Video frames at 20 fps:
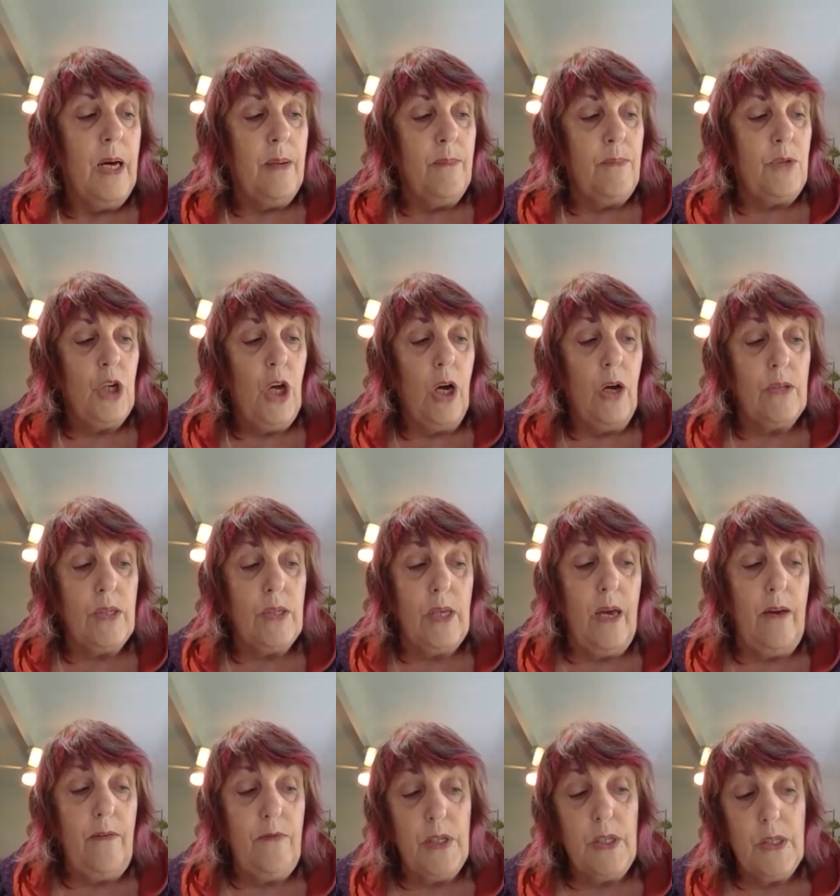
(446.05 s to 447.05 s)
Child
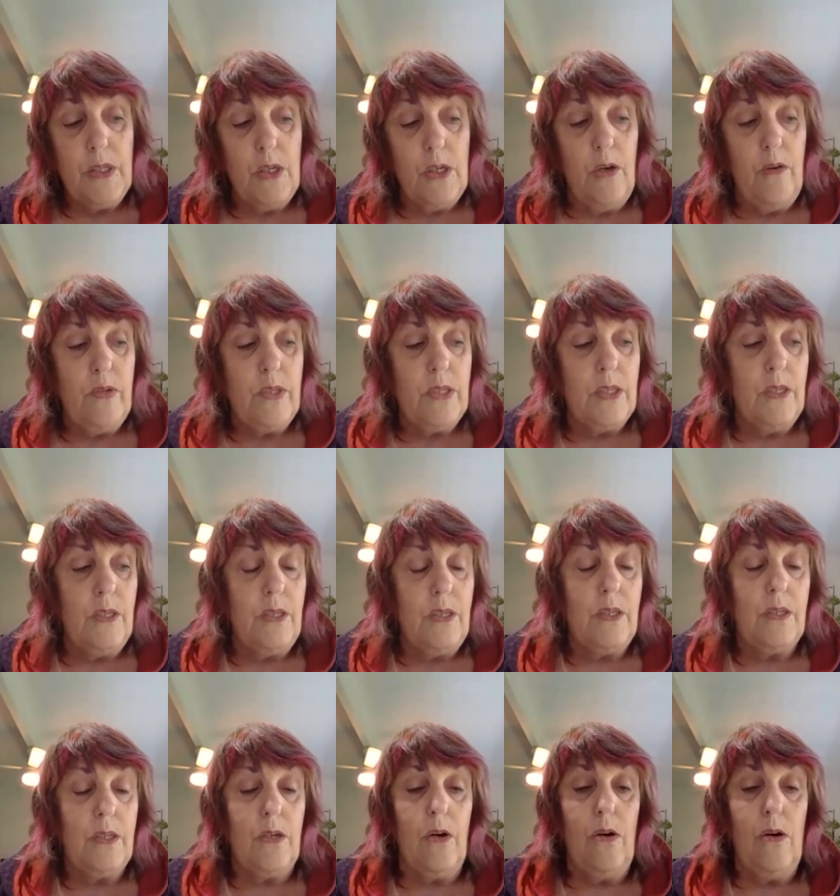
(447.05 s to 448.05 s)
safety
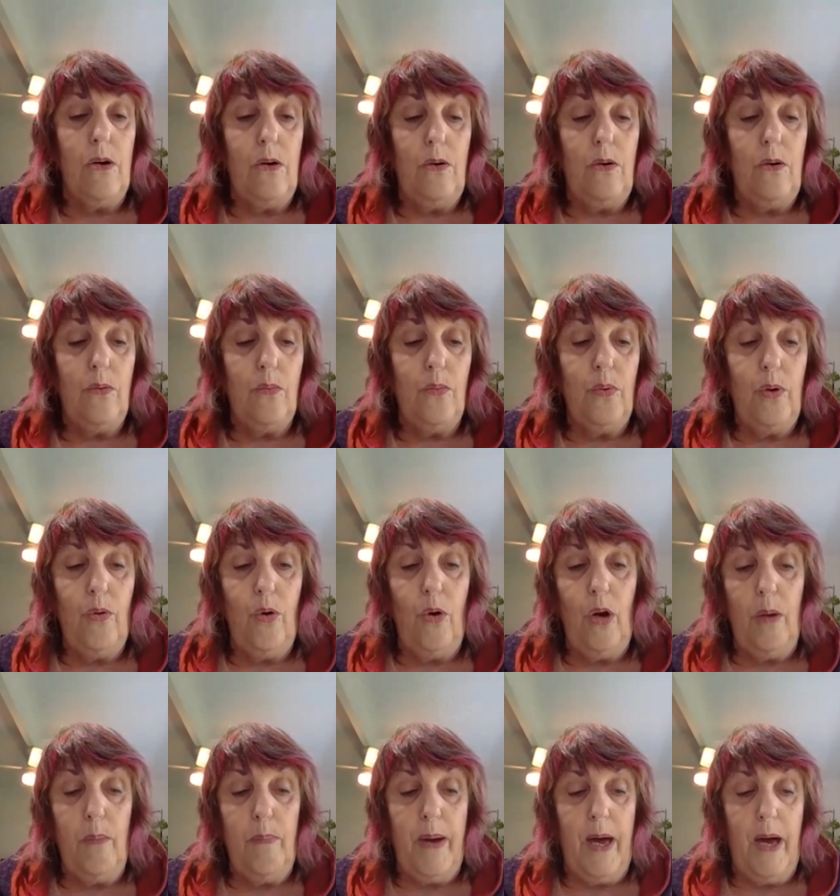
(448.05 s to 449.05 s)
services. So we're
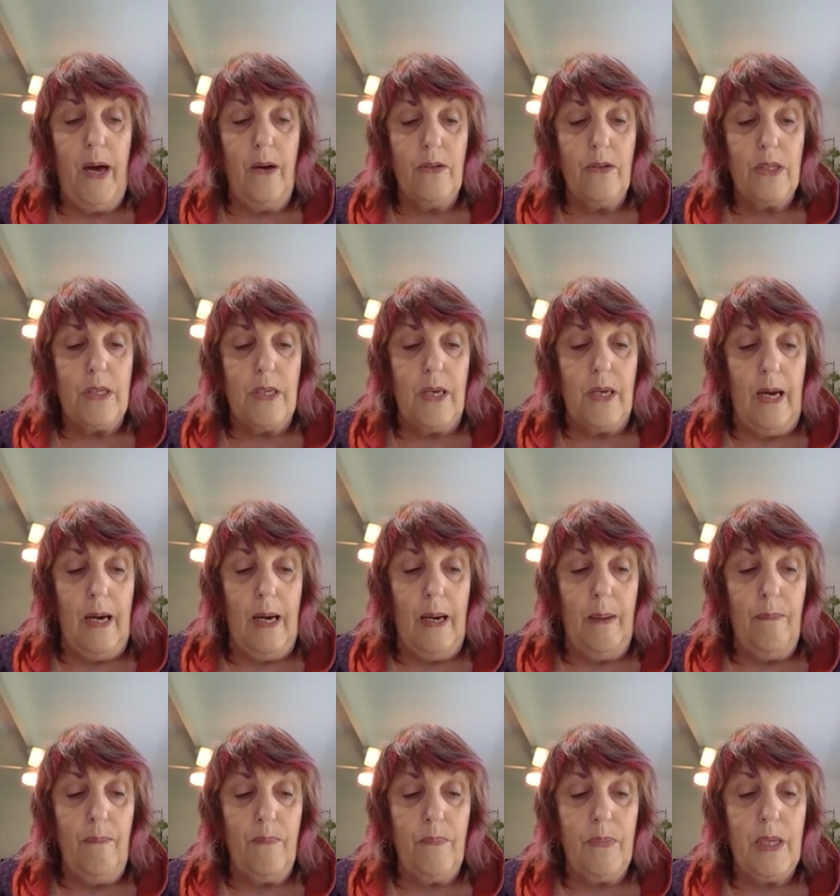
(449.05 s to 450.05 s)
all about
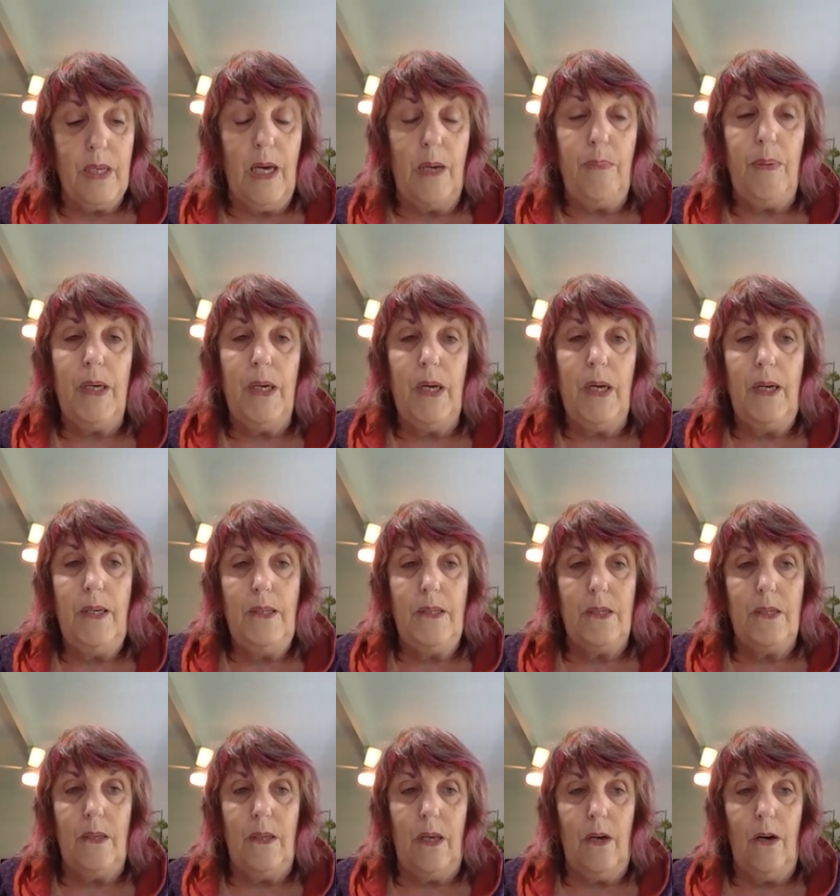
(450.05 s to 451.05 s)
keeping kids
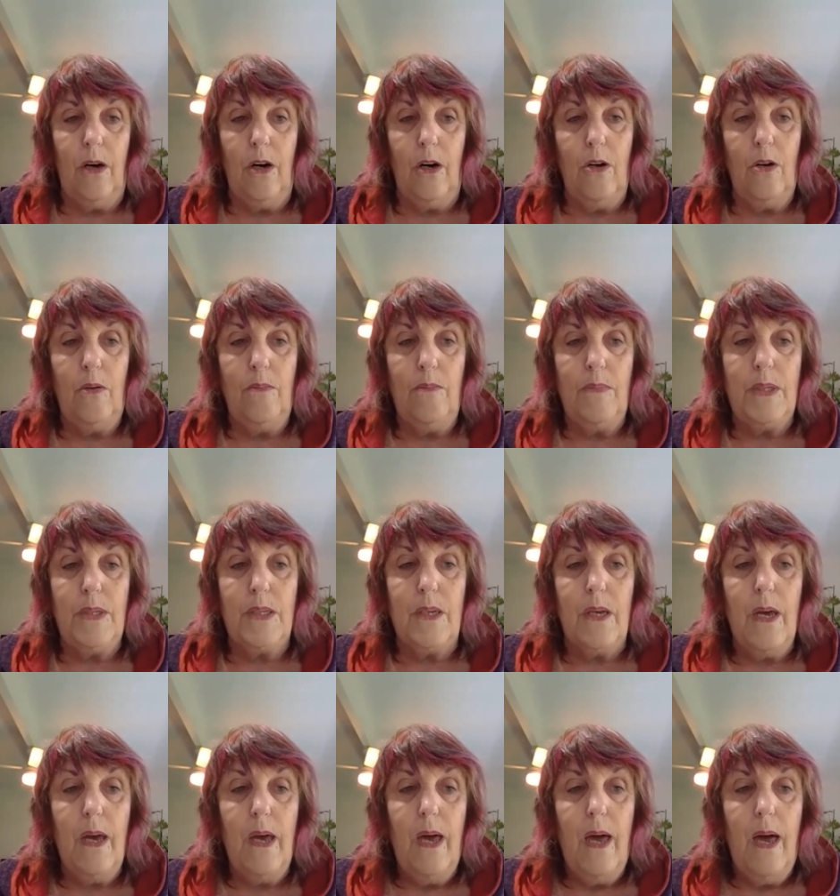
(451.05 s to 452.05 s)
in their homes
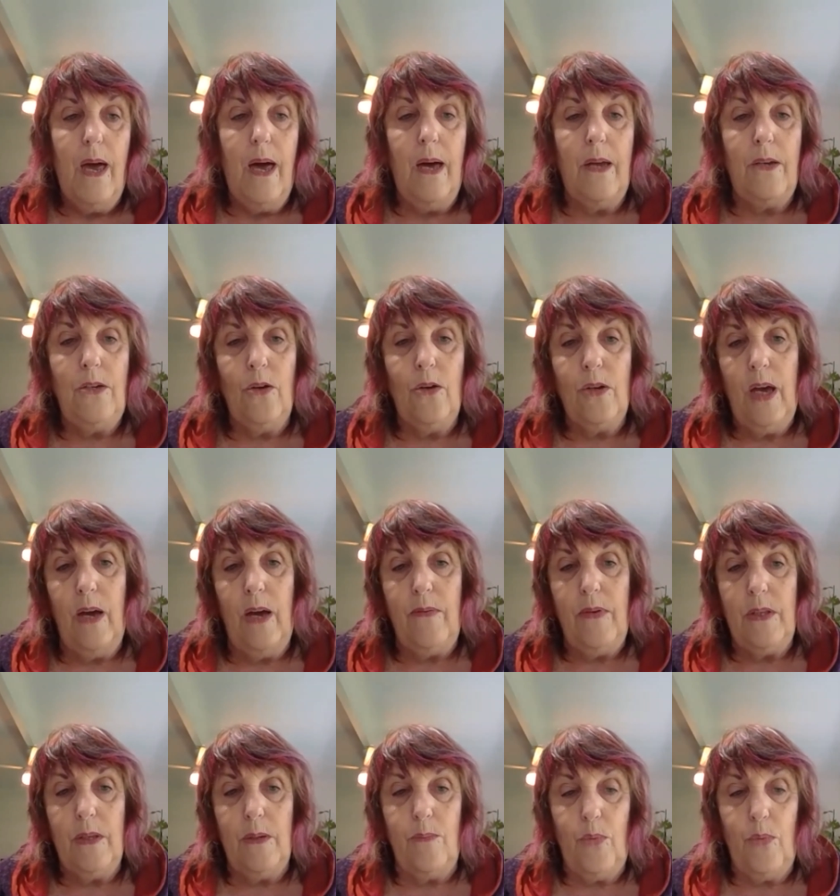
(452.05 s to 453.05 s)
and not
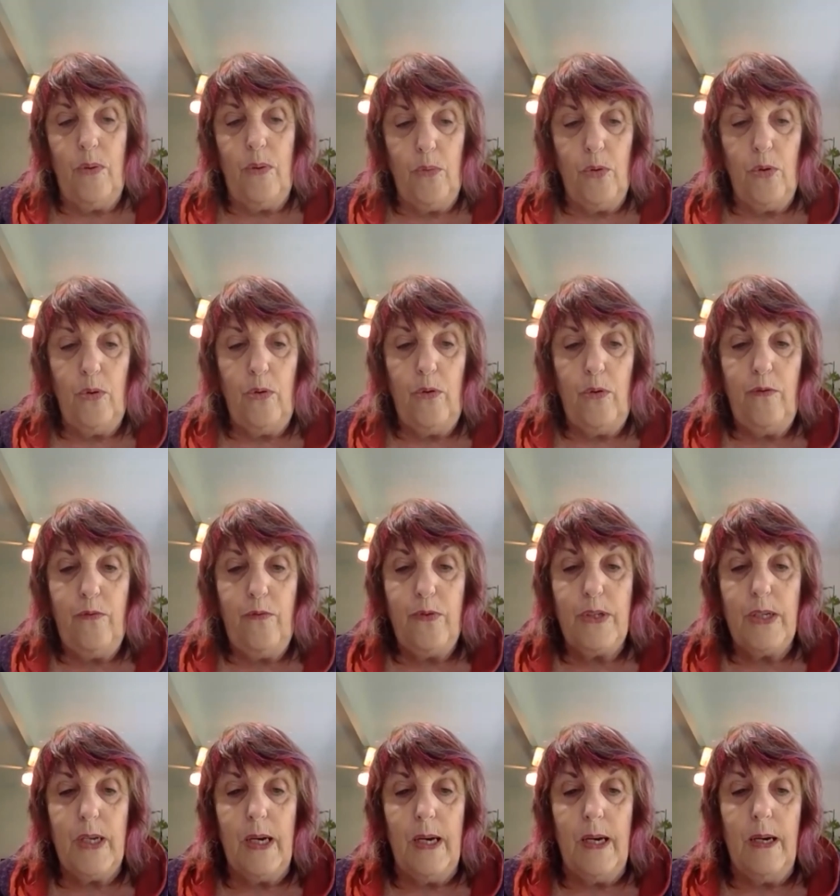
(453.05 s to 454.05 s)
having them
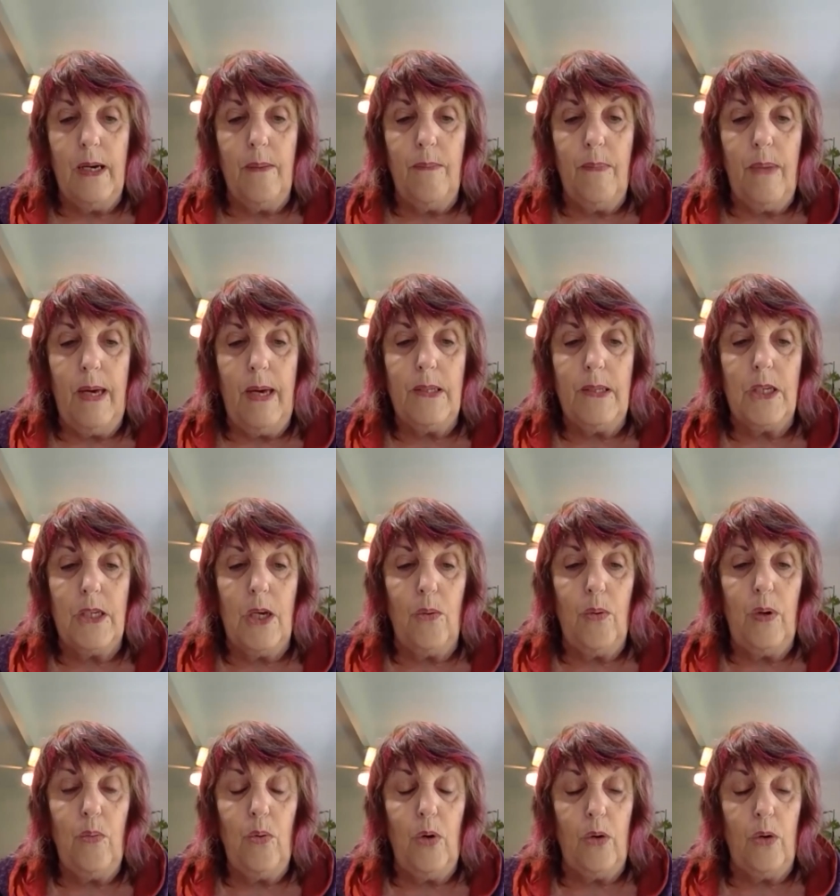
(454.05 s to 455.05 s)
removed. And so
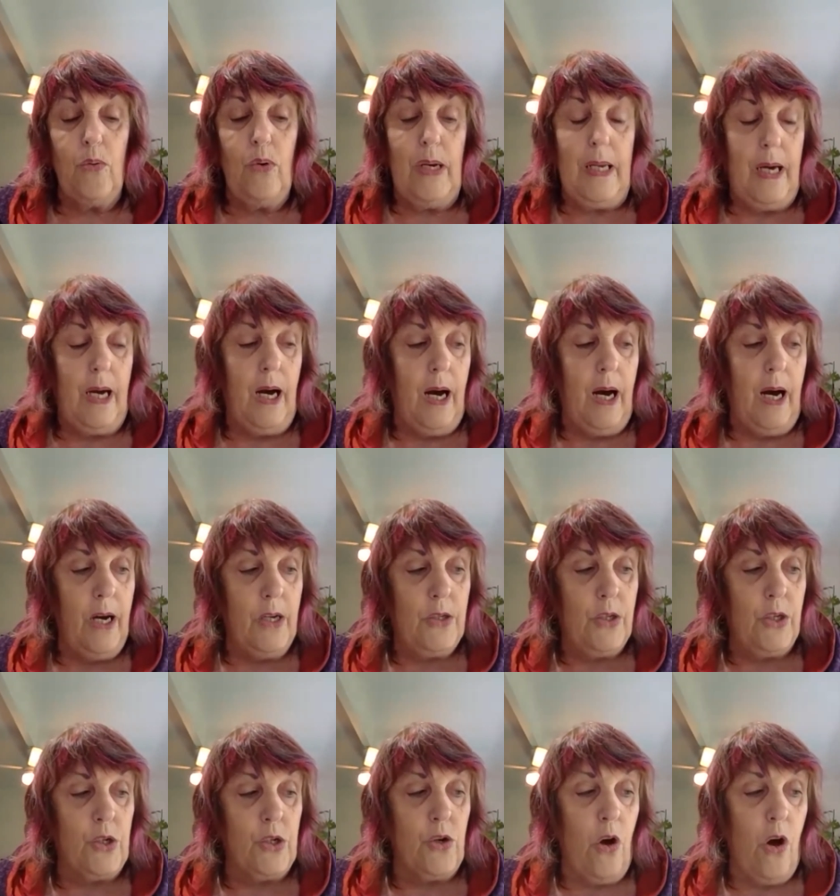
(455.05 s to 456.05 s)
we work really hard
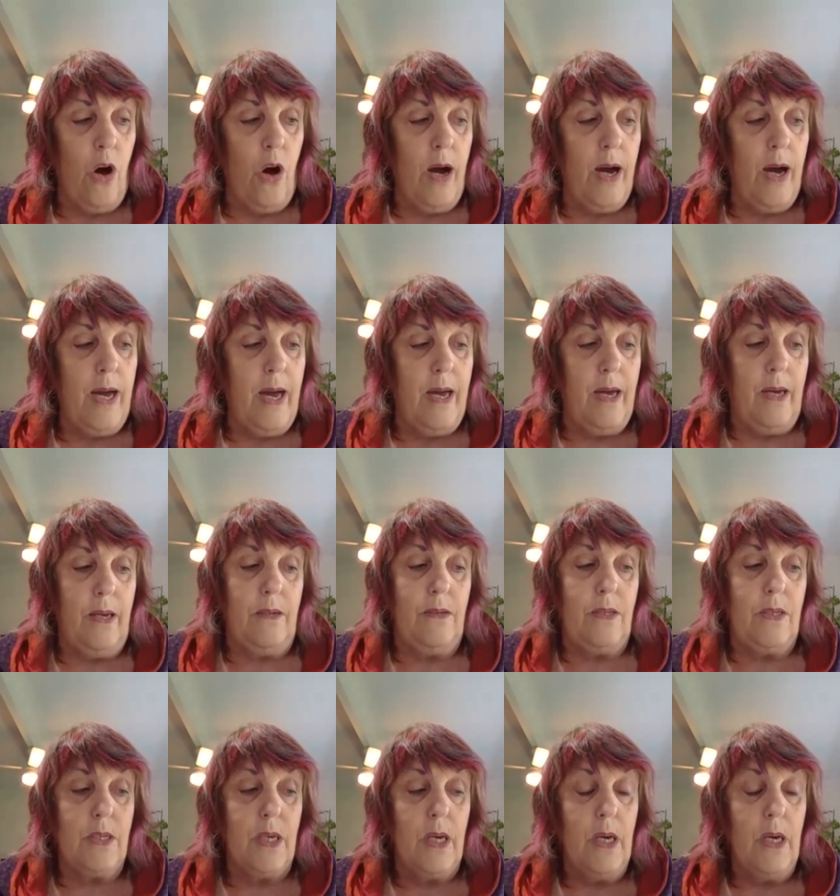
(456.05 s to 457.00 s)
to try and